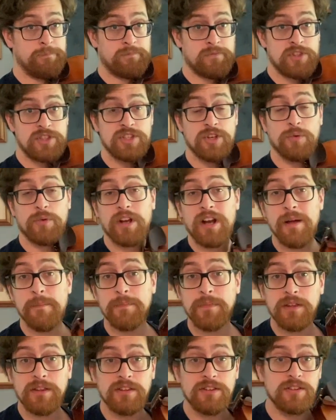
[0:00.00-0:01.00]
So when
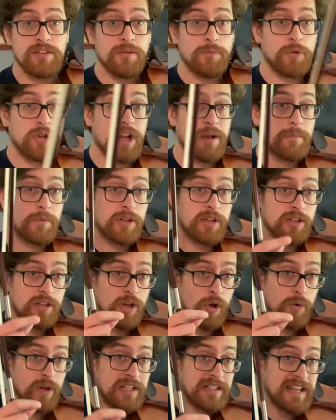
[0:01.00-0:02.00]
I'm
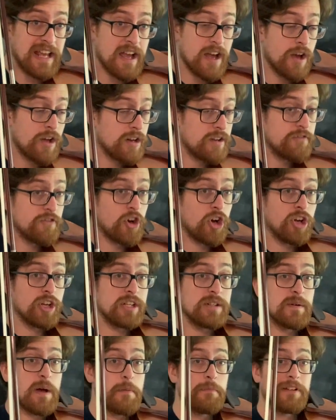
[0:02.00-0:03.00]
going down in
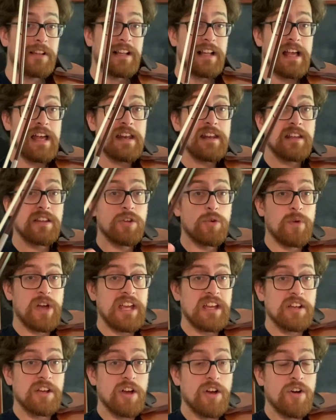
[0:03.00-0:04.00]
volume, I'm letting the
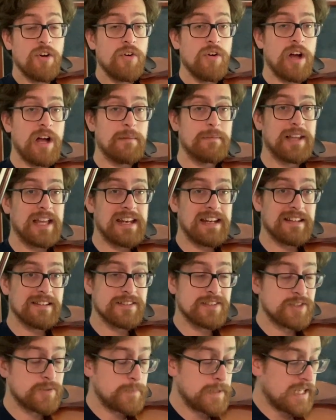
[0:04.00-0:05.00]
weight go, I'm letting the
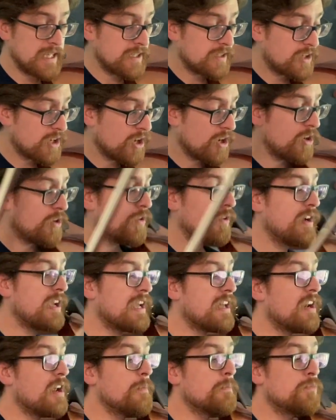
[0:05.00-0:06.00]
speed go,
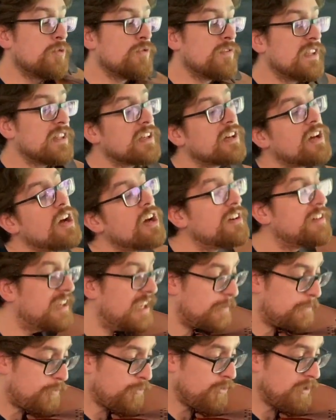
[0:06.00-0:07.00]
and I'm moving the
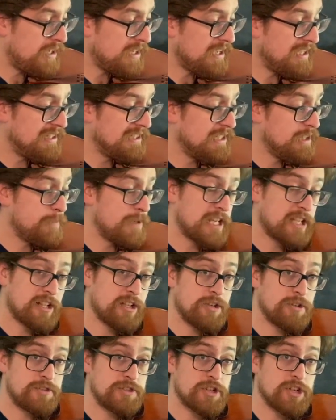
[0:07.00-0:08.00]
contact point a little bit
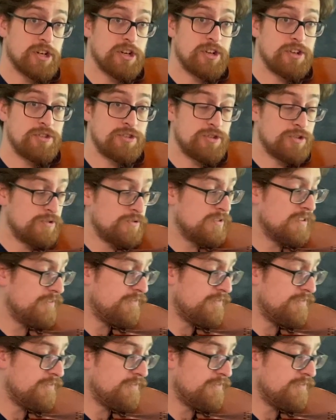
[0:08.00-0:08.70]
closer to the